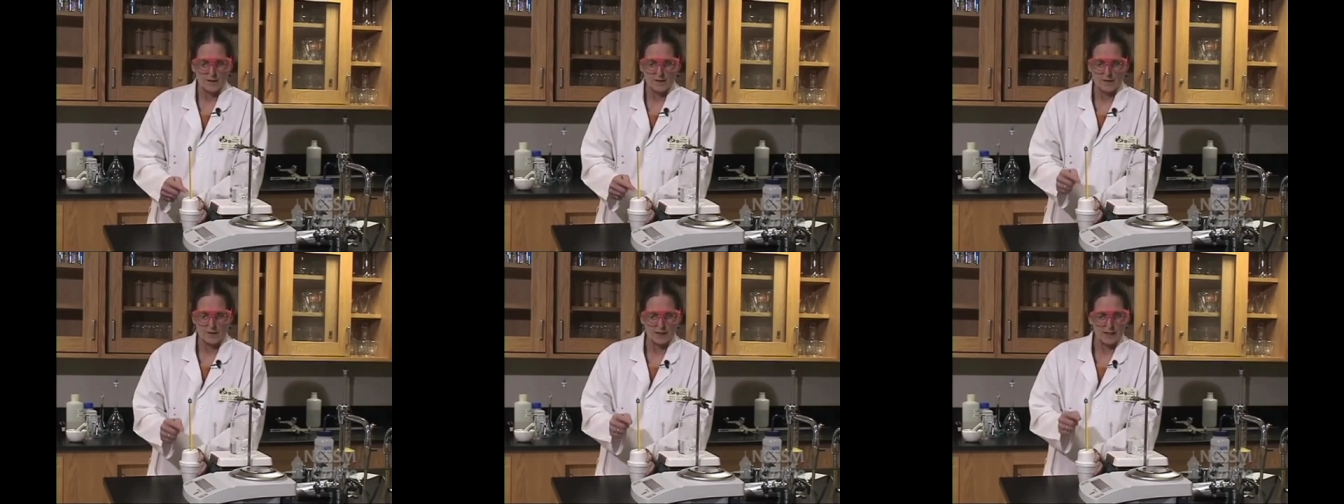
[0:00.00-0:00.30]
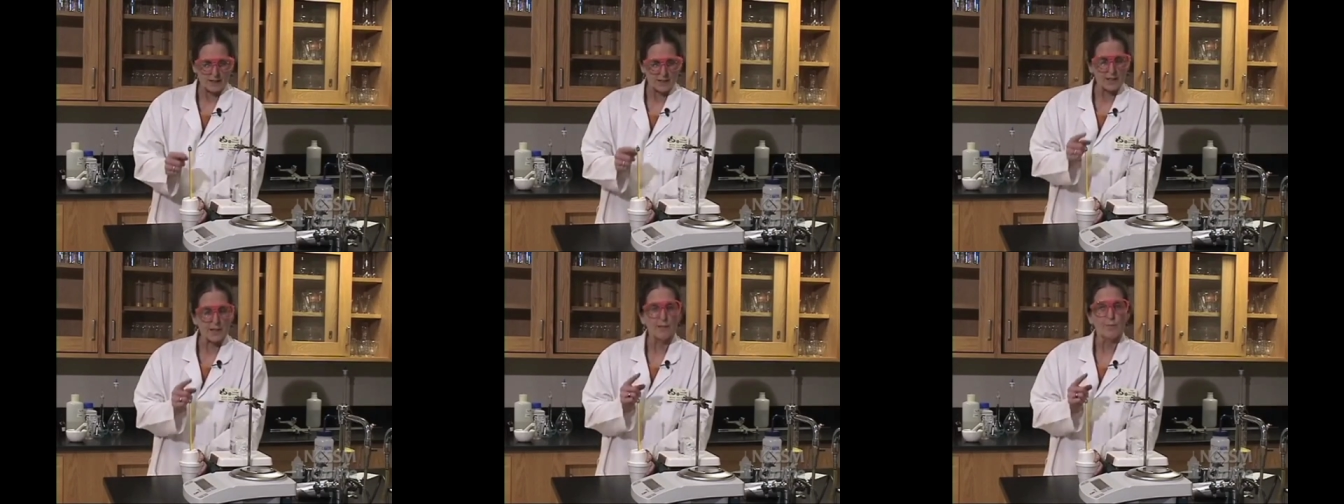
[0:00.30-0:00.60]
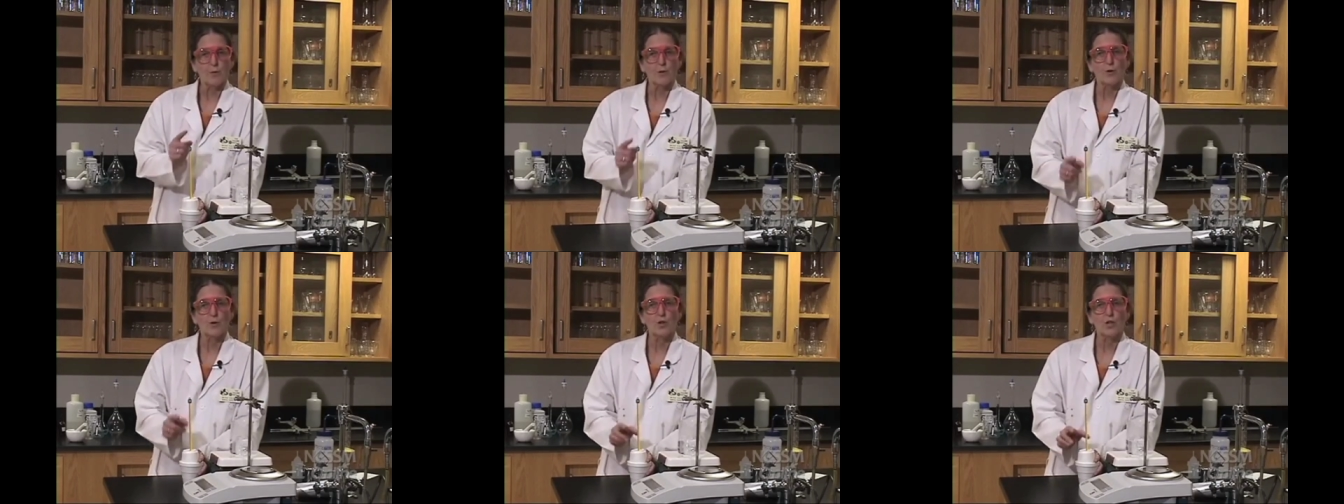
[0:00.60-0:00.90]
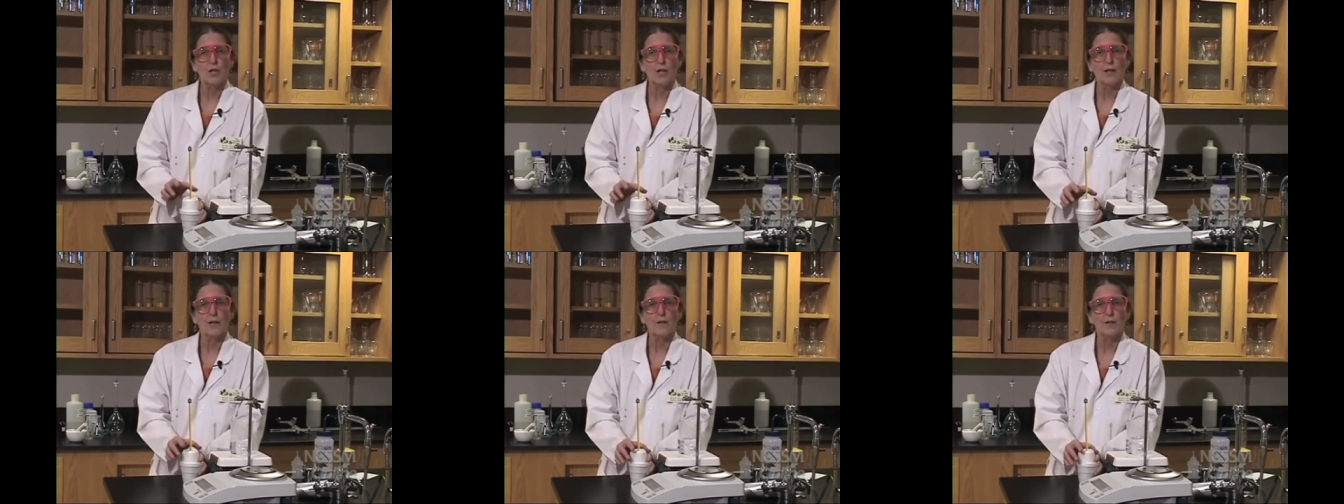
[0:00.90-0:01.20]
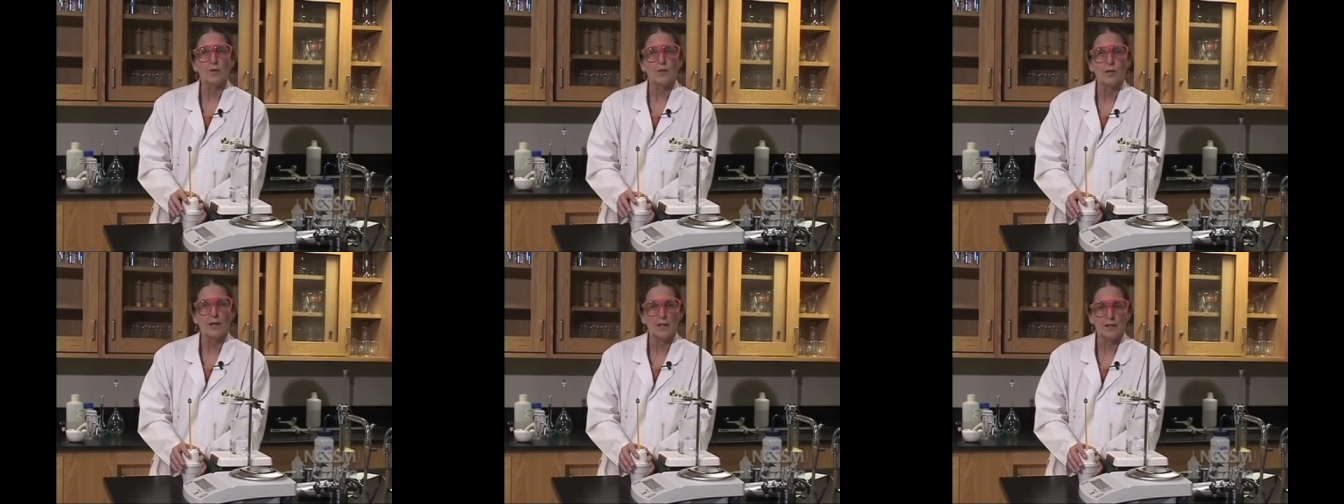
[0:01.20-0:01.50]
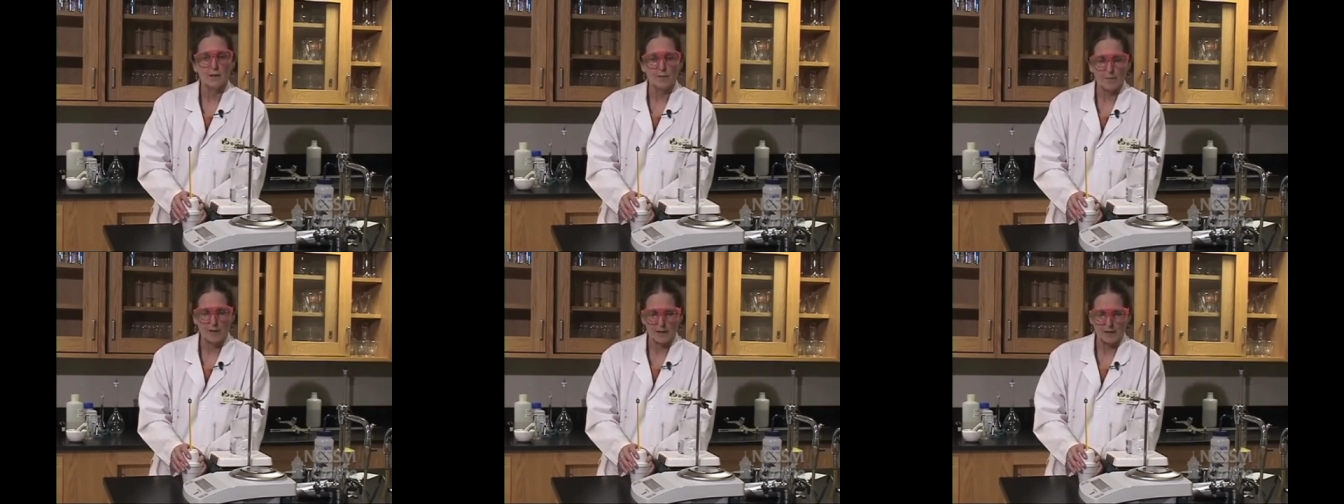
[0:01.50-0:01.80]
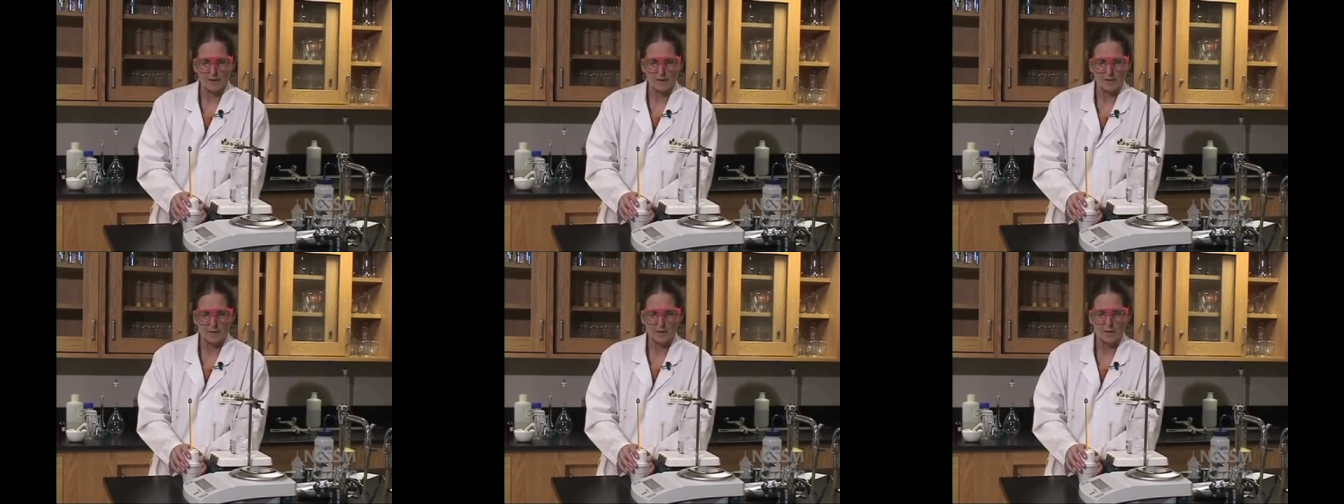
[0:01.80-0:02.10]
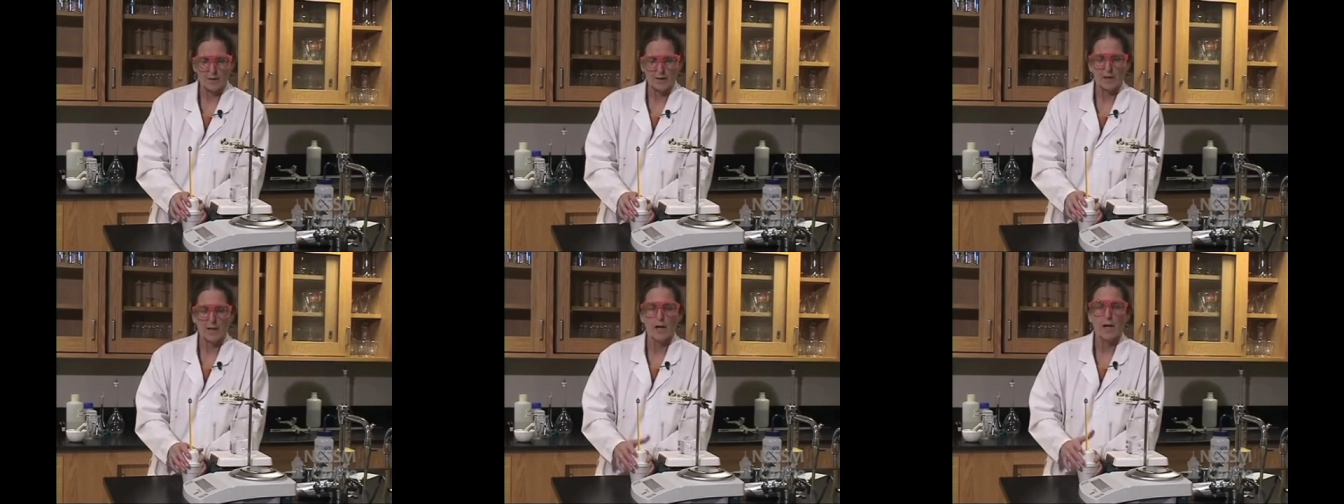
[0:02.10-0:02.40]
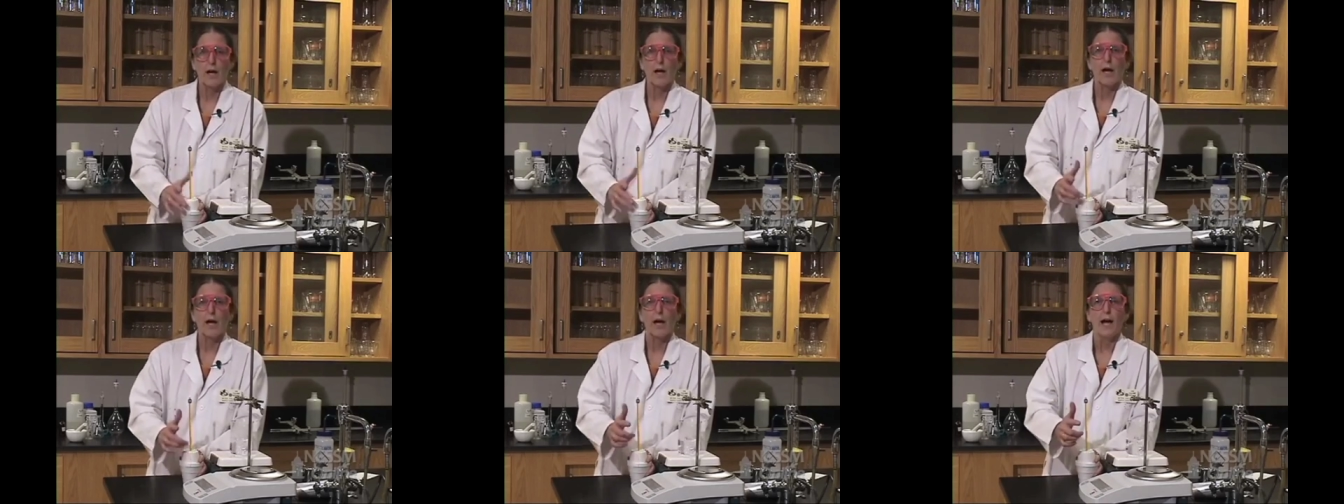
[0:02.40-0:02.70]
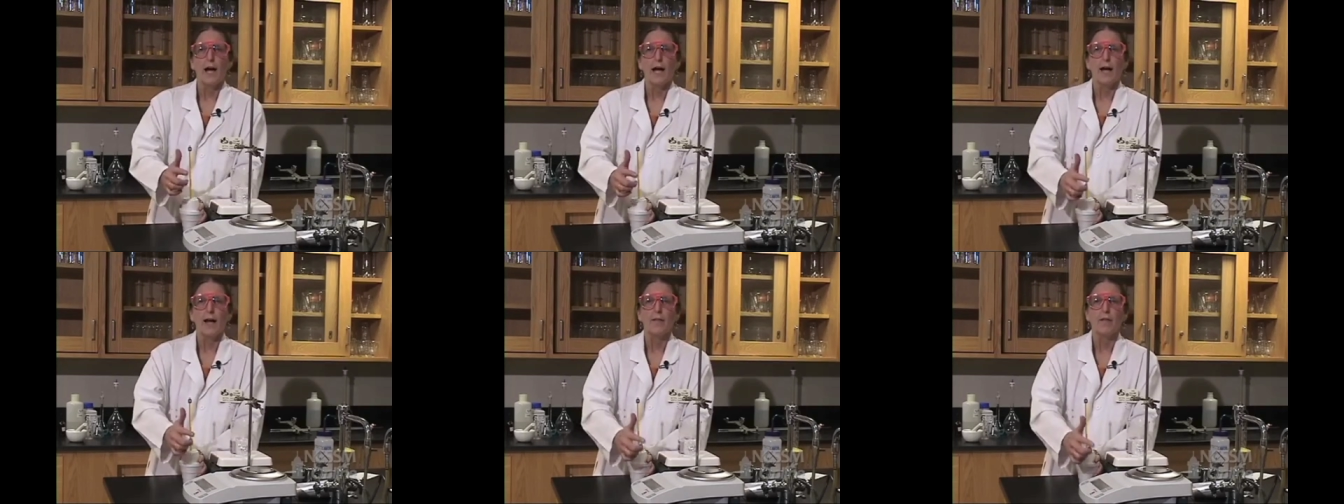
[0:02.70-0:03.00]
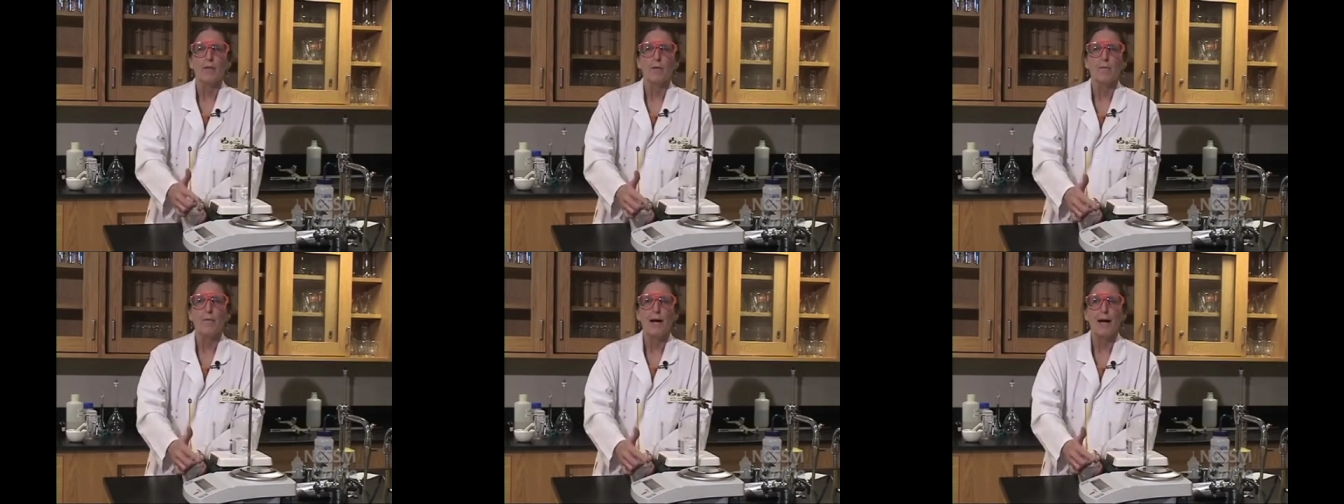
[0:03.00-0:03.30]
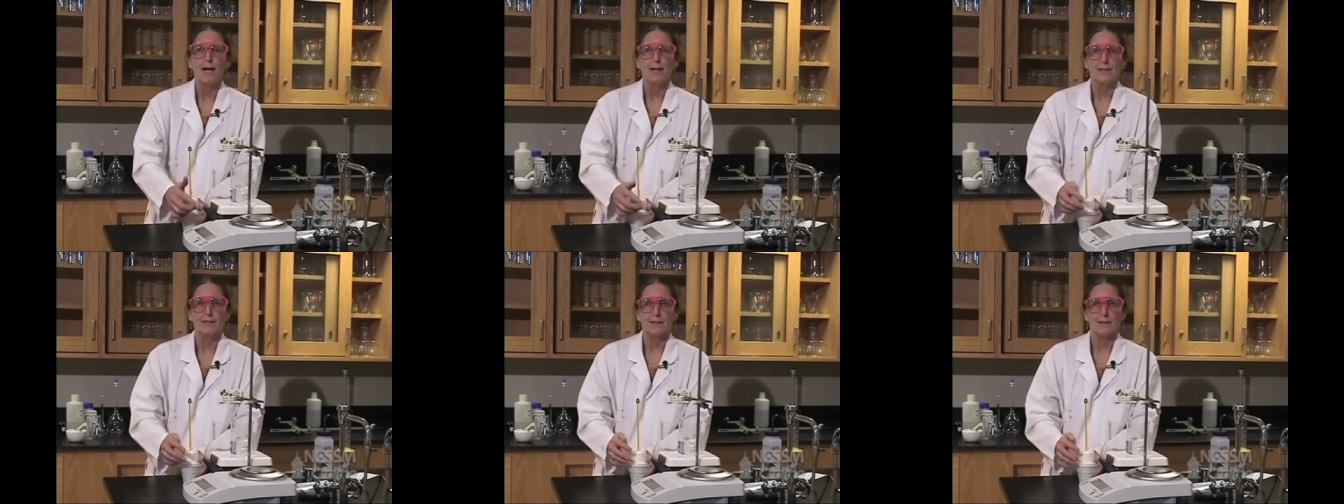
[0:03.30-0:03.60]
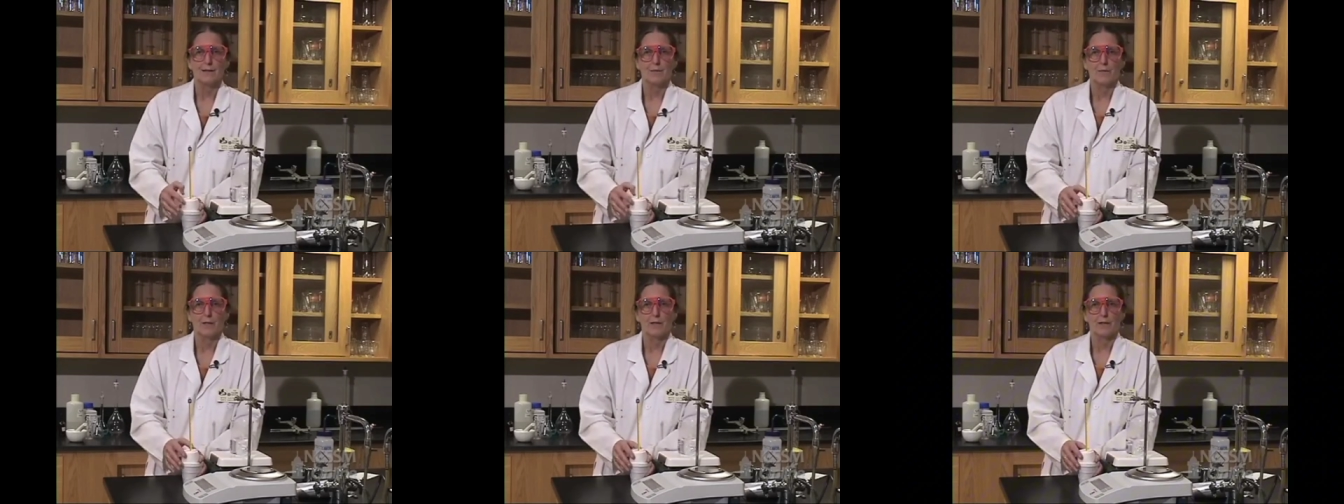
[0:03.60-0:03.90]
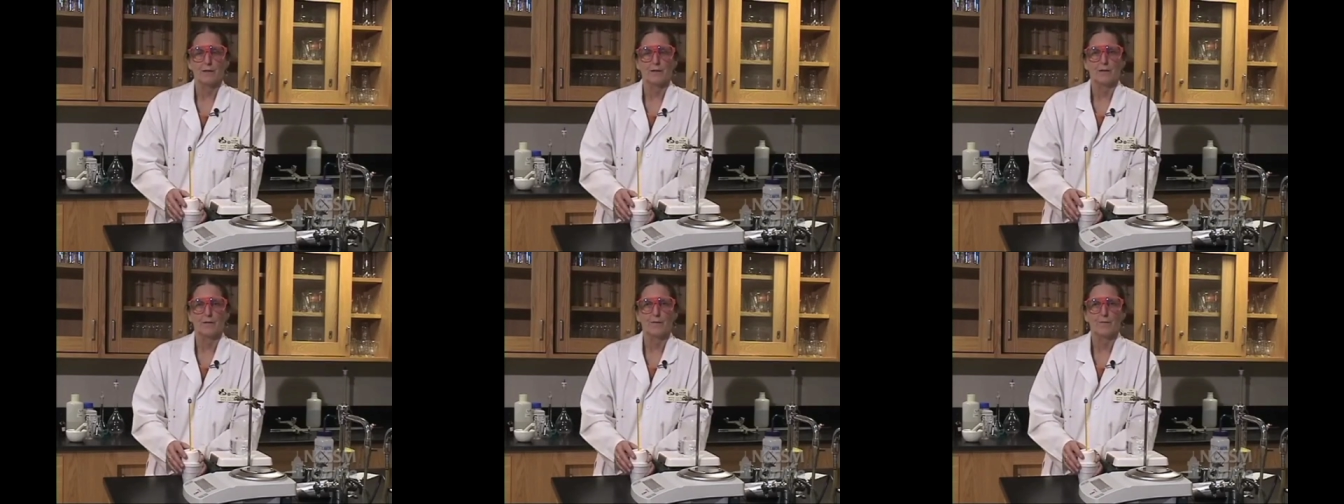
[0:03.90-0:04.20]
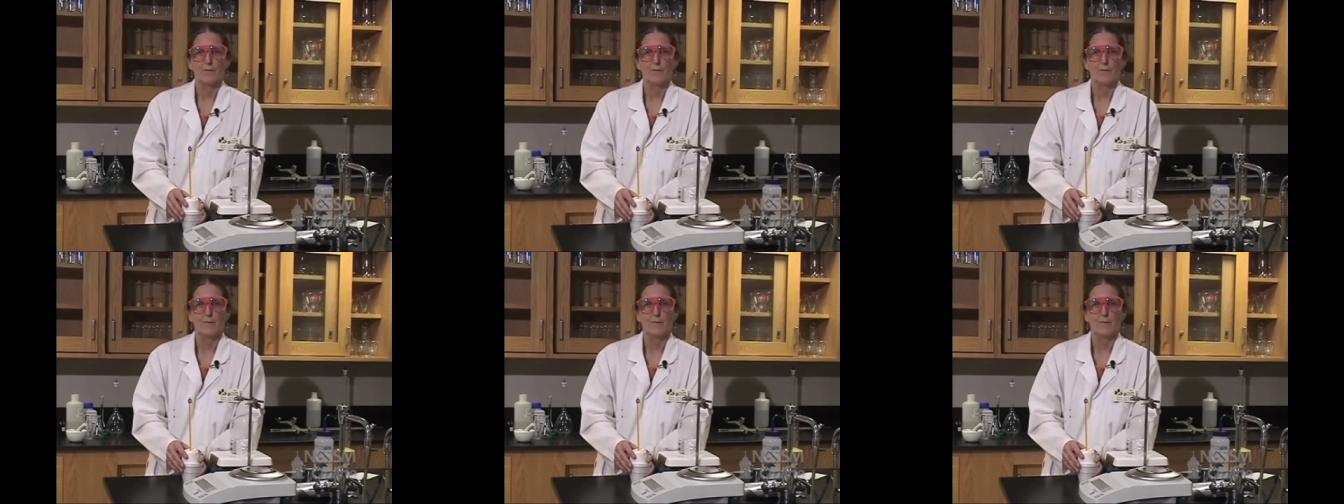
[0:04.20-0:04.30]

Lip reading: the temperature change in the metal, and the mass of the metal.